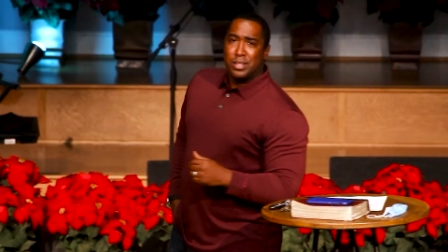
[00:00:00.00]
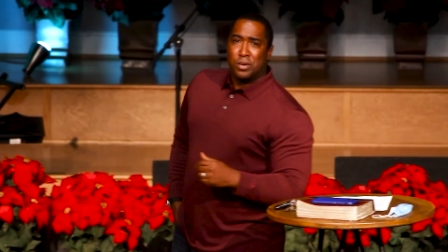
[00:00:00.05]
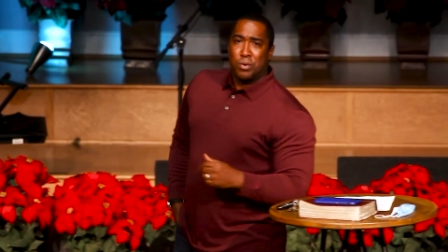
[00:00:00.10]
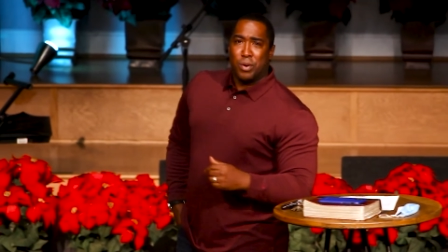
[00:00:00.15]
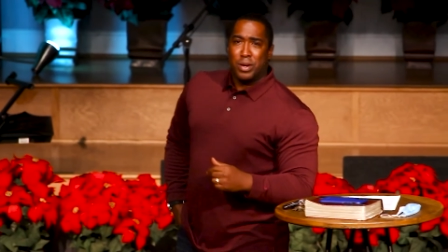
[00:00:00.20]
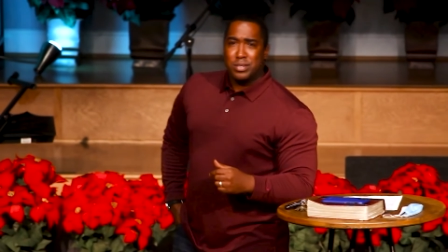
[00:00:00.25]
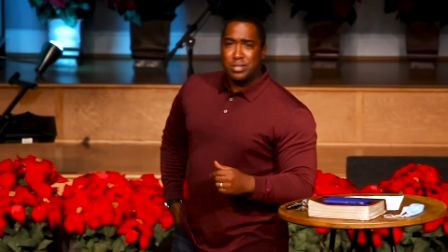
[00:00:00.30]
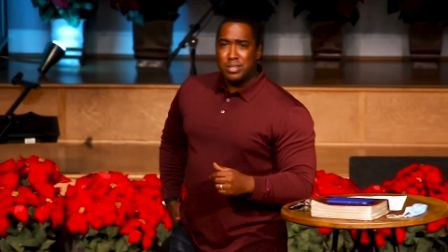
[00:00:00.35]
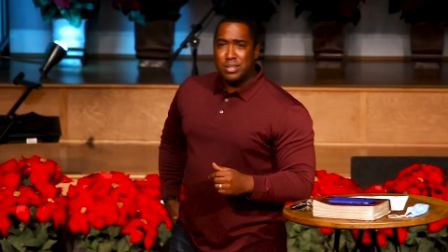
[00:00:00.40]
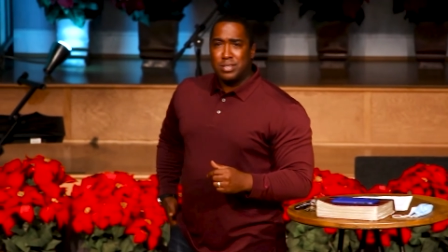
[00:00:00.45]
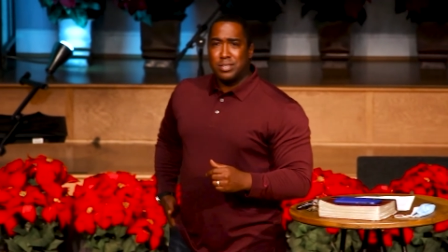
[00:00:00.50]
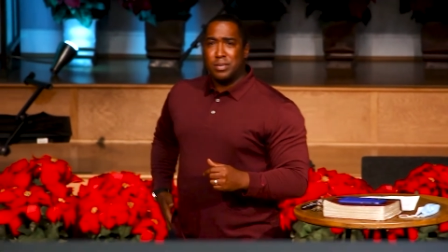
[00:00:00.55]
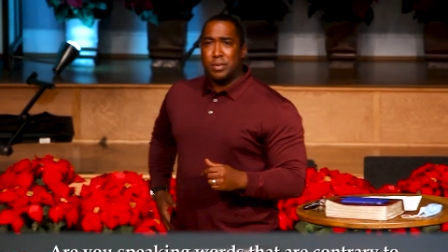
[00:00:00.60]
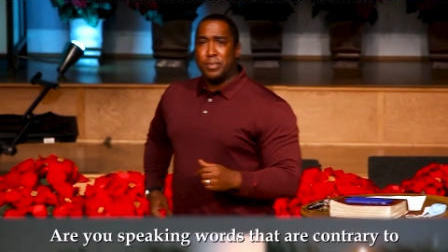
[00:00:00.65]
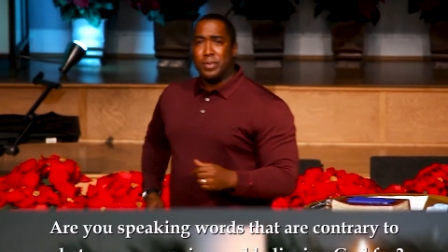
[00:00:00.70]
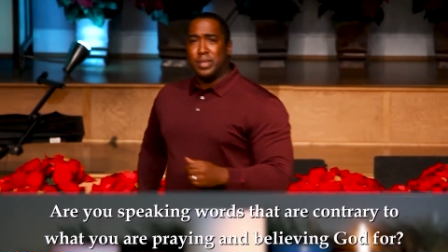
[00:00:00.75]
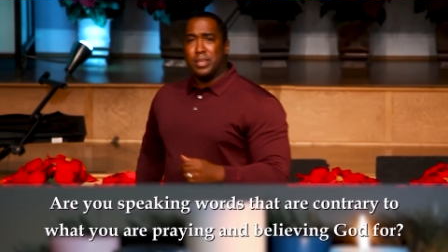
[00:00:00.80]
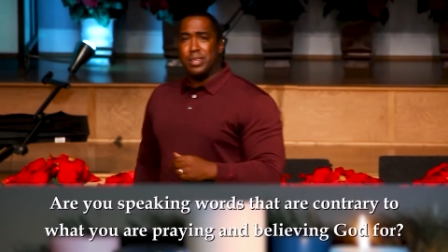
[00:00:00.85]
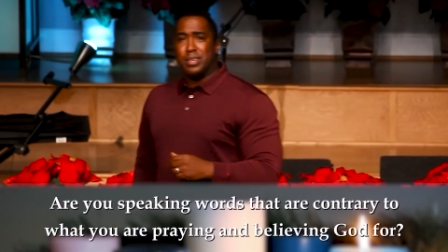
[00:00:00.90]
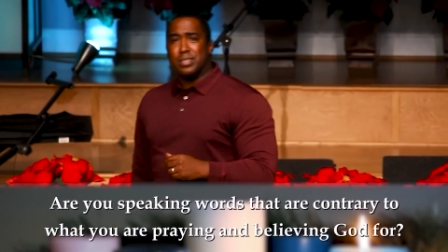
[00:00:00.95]
Question is
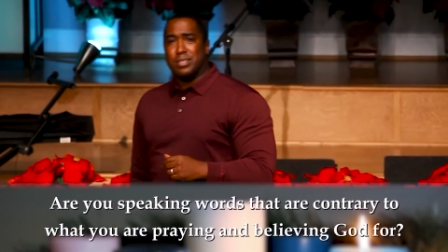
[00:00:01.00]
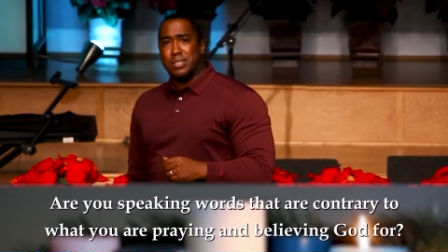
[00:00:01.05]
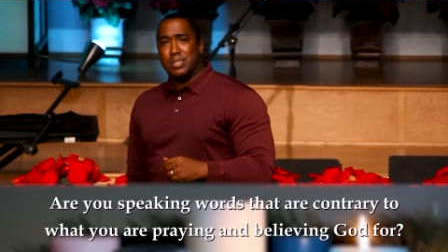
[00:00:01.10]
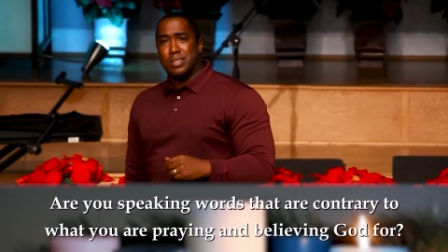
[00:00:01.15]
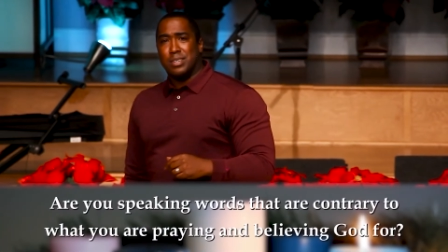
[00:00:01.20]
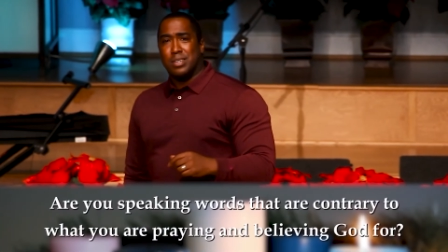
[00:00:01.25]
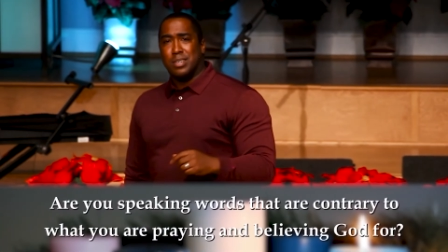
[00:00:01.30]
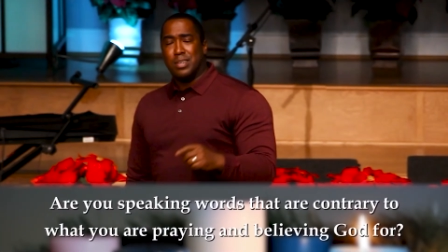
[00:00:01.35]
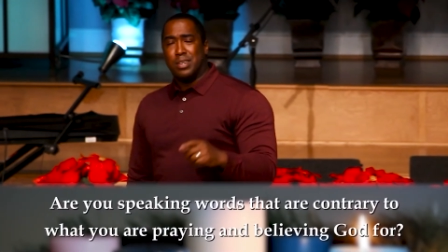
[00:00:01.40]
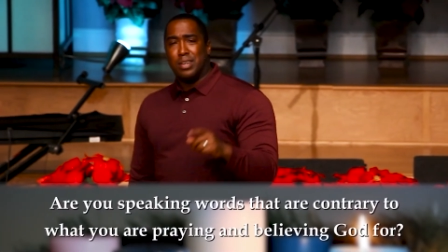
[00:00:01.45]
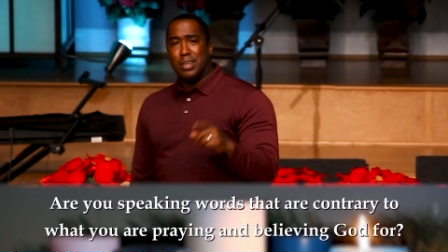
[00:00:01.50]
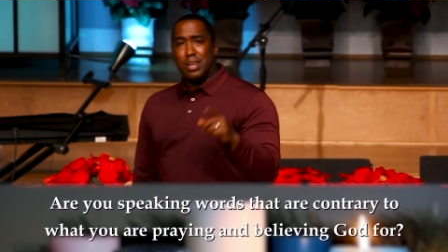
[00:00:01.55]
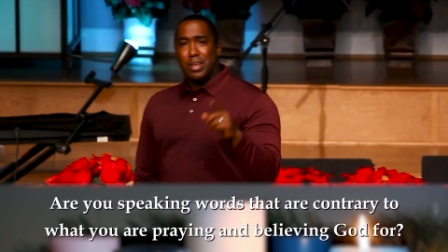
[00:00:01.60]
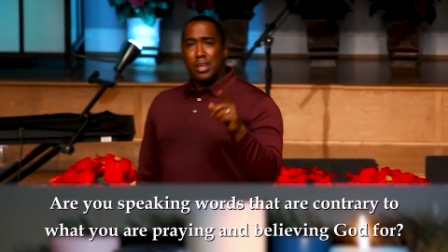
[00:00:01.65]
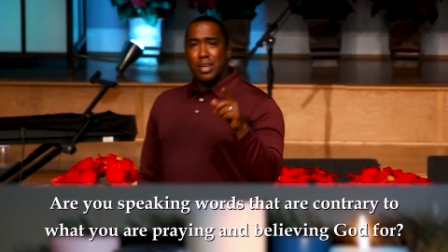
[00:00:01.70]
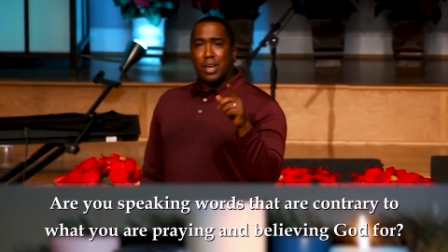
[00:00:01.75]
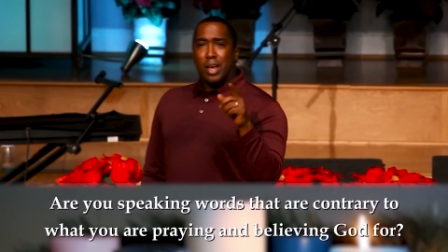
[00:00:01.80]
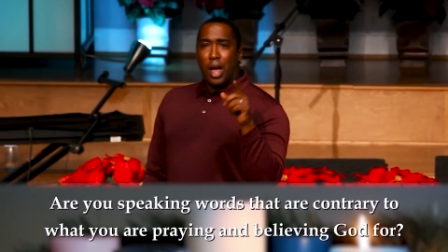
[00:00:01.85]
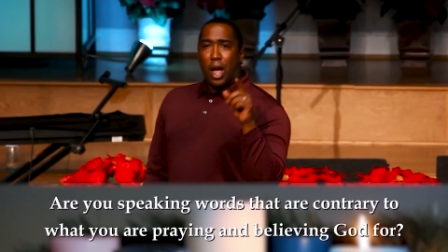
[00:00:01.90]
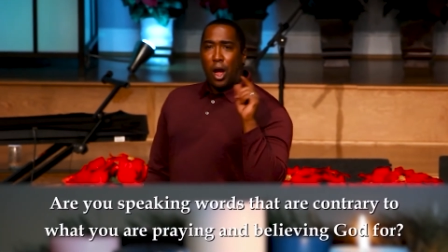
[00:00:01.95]
simply this
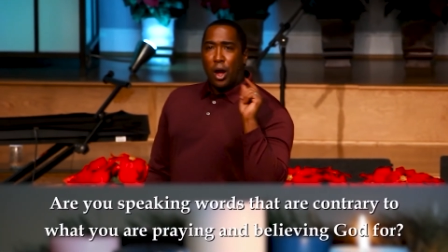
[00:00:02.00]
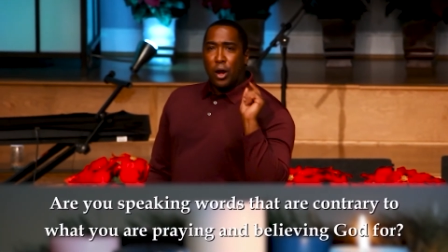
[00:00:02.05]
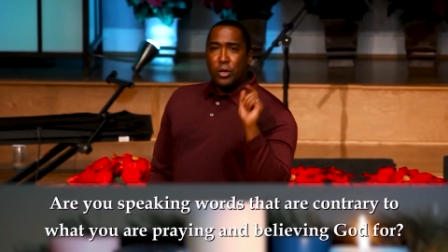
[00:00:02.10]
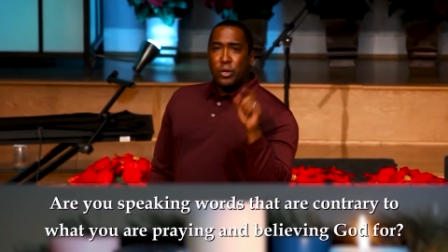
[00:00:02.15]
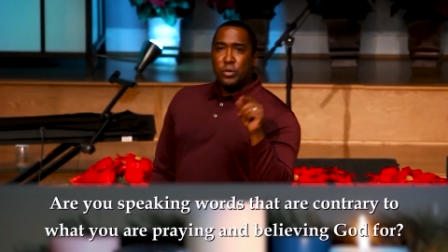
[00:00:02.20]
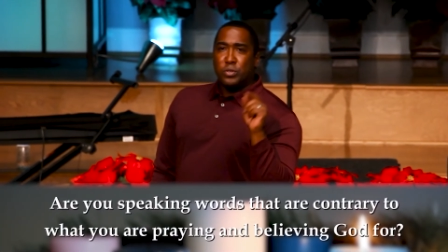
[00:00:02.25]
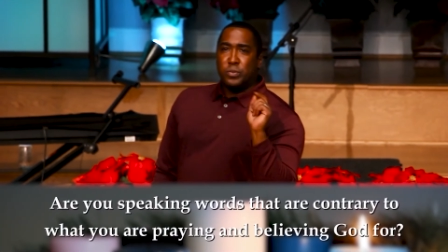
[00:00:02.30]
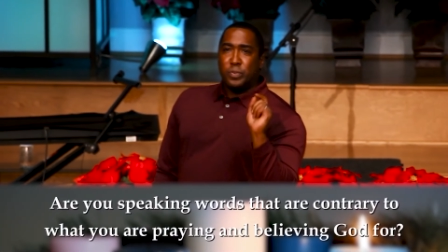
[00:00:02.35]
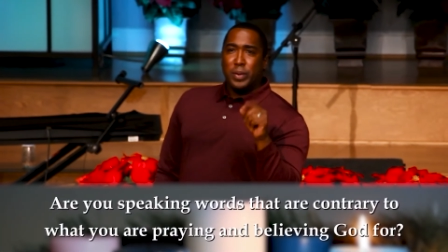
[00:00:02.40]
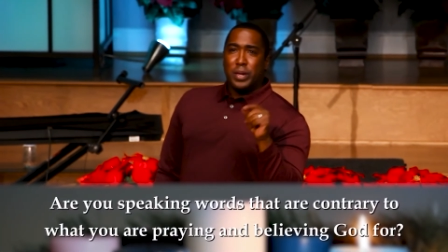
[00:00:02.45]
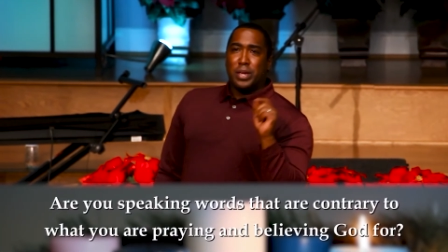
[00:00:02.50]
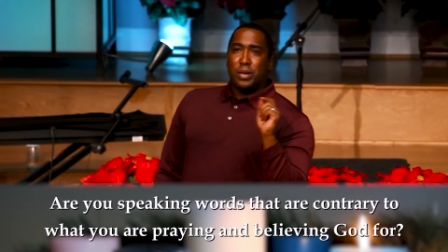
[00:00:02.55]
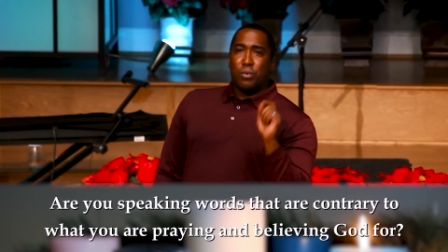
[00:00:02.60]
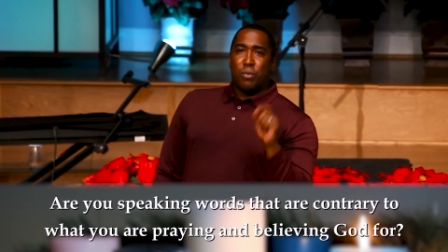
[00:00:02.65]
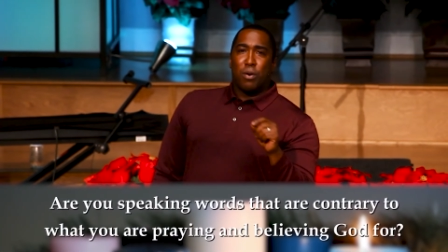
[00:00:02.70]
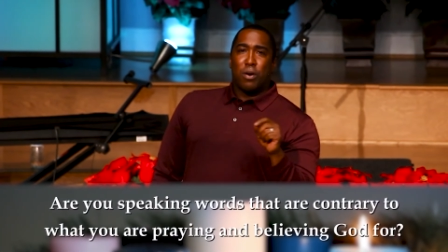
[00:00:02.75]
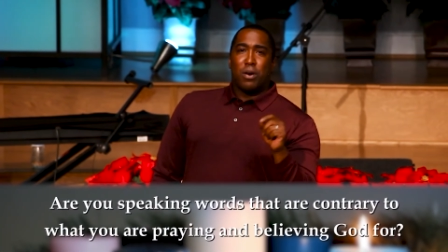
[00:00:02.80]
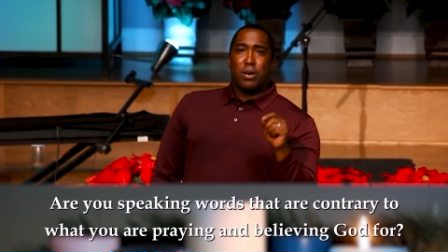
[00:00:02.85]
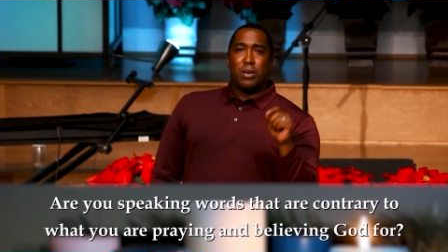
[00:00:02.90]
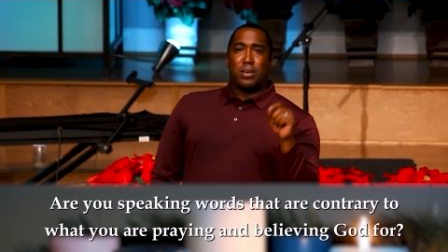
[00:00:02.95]
Are you
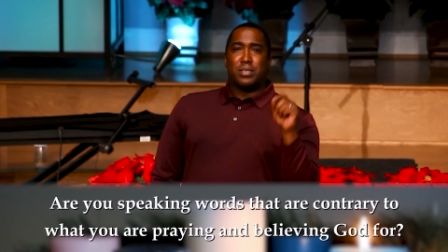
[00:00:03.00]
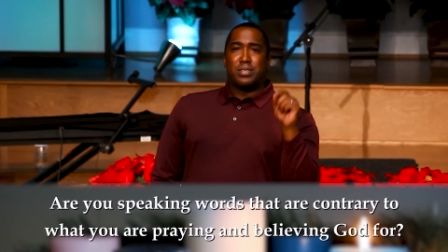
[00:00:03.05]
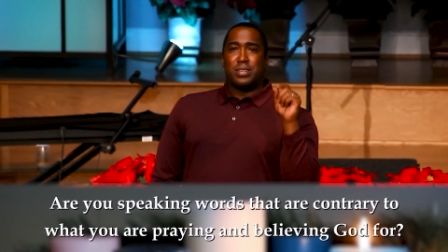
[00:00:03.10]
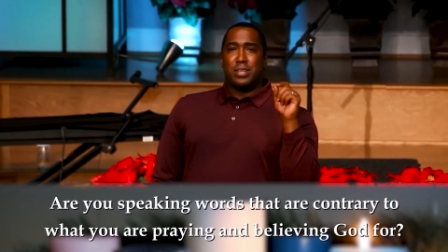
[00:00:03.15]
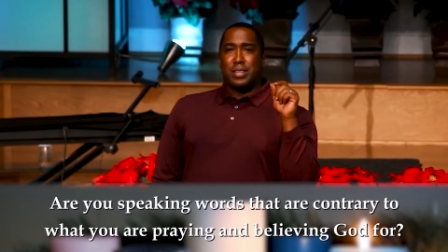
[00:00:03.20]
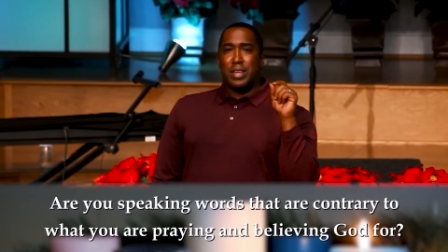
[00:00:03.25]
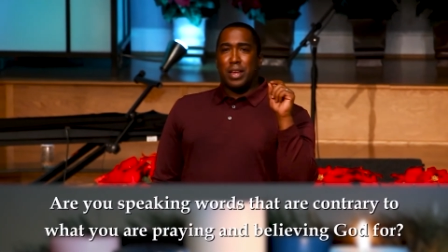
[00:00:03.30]
speaking words